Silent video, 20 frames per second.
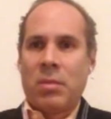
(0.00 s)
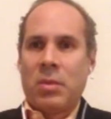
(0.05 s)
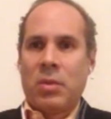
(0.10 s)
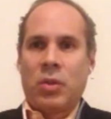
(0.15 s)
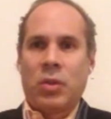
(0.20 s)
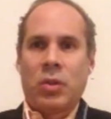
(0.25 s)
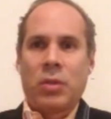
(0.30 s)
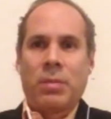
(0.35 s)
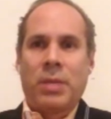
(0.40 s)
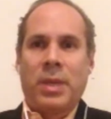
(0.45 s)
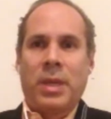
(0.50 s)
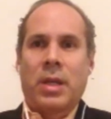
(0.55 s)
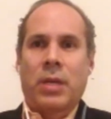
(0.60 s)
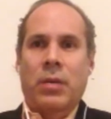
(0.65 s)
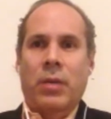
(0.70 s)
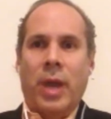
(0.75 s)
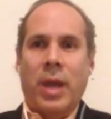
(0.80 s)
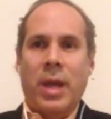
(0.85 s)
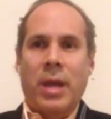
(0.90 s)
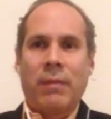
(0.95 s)
just be
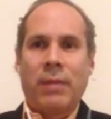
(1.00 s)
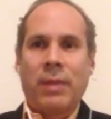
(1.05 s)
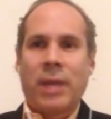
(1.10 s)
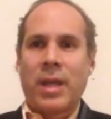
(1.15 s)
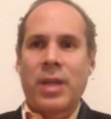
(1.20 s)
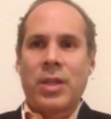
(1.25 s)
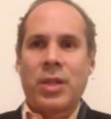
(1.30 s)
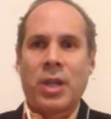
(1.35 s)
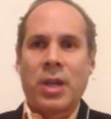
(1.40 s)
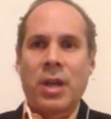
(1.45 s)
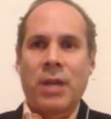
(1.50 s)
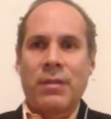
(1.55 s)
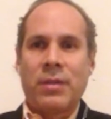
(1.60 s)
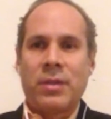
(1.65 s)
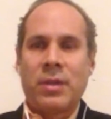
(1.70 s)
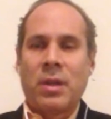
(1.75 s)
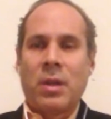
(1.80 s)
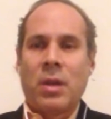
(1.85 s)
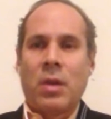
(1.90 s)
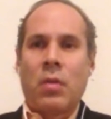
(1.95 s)
creative like
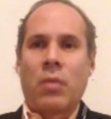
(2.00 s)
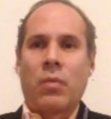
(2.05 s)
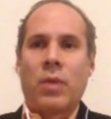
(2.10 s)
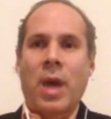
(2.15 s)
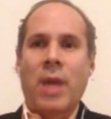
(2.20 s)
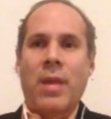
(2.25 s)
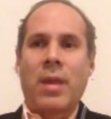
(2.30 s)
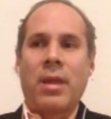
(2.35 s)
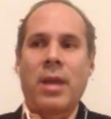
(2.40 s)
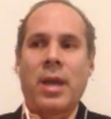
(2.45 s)
chefs, rather